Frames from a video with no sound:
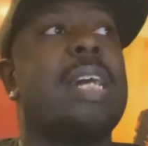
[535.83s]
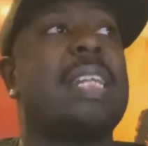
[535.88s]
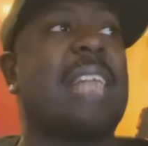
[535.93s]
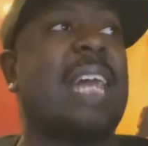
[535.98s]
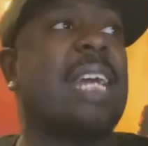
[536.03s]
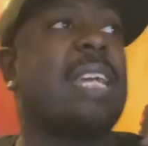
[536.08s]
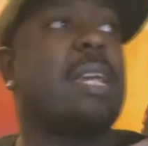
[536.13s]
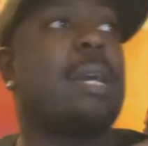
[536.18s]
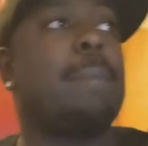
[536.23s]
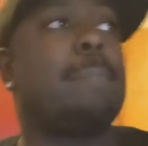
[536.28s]

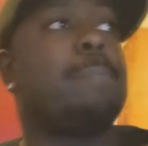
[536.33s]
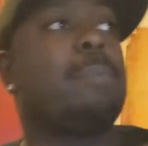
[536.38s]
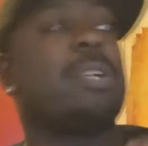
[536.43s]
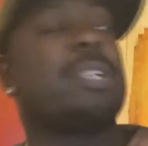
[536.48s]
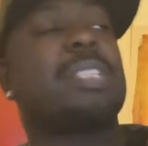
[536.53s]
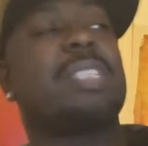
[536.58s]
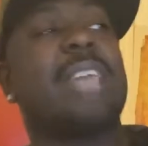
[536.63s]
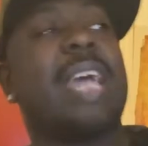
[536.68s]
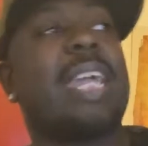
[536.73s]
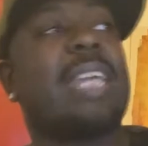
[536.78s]
that can
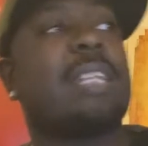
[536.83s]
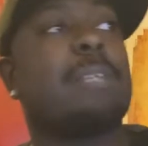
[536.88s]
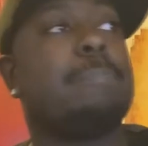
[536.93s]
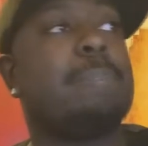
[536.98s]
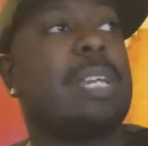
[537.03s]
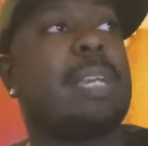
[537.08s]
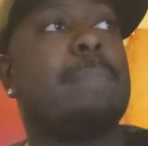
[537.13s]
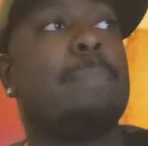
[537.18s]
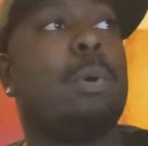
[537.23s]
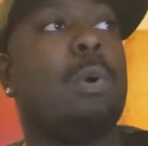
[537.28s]
protect
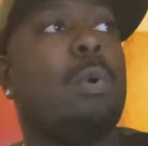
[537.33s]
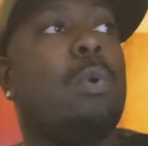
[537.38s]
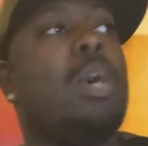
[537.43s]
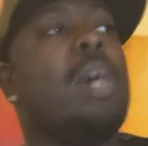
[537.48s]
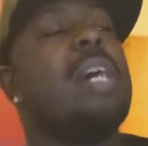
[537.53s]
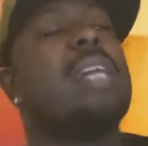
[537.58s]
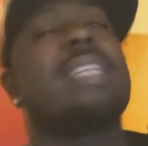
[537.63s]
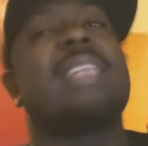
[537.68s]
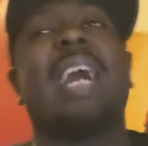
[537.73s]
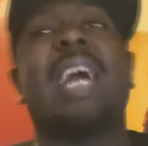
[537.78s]
people,
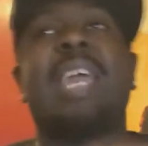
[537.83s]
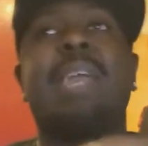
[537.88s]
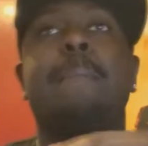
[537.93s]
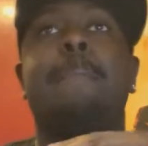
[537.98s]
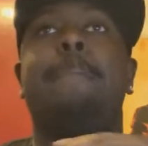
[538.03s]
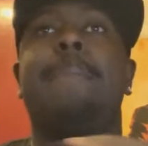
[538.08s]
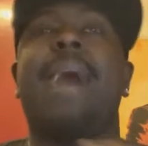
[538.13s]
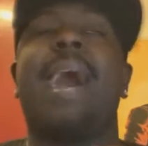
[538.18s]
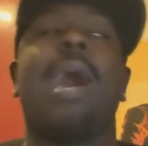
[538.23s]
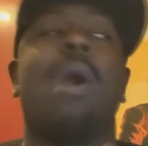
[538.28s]
that
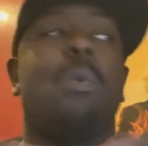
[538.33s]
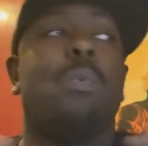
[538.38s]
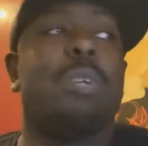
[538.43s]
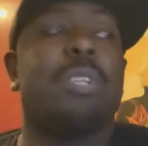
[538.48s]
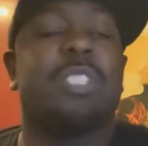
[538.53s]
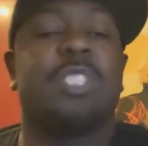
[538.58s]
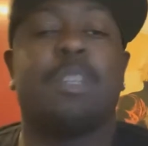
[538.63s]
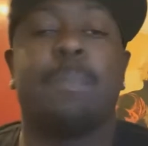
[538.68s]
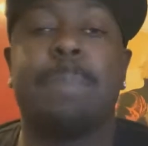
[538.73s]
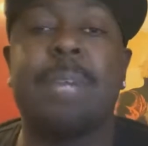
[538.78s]

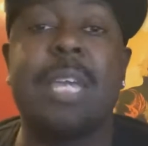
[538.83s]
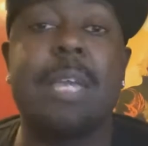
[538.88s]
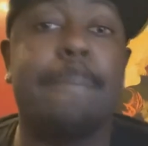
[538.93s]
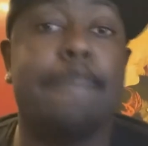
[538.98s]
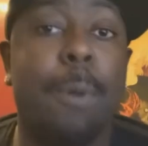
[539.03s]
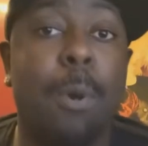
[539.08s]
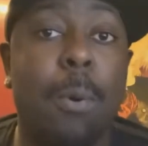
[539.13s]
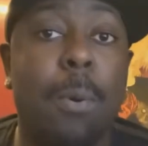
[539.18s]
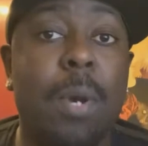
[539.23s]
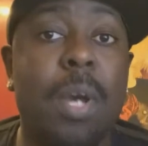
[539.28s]
empowers
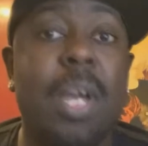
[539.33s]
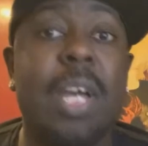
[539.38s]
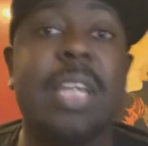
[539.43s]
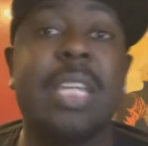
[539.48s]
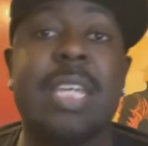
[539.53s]
people,